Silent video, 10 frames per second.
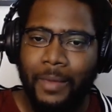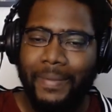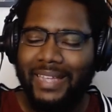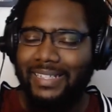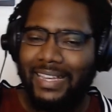
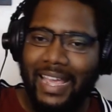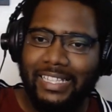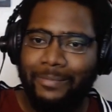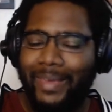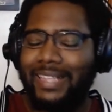Because
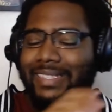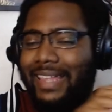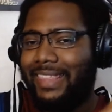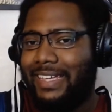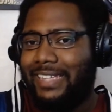connected means
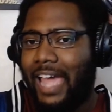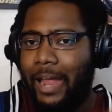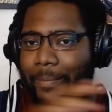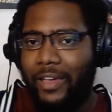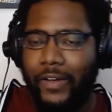that the
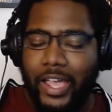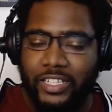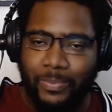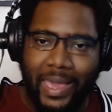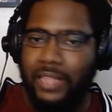entire barrier
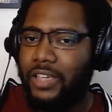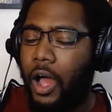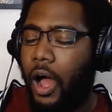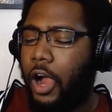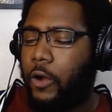spans
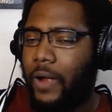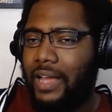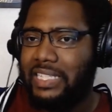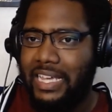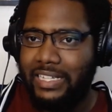
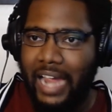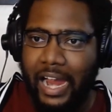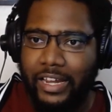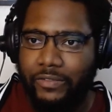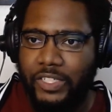across the
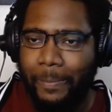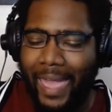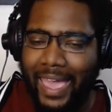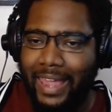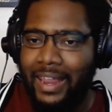entirety of
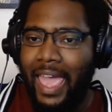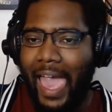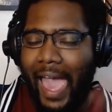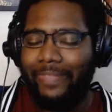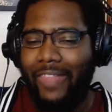Japan
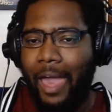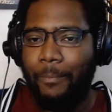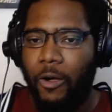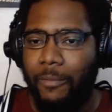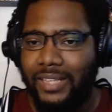at that
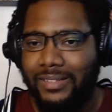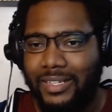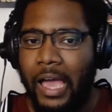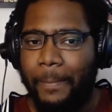moment.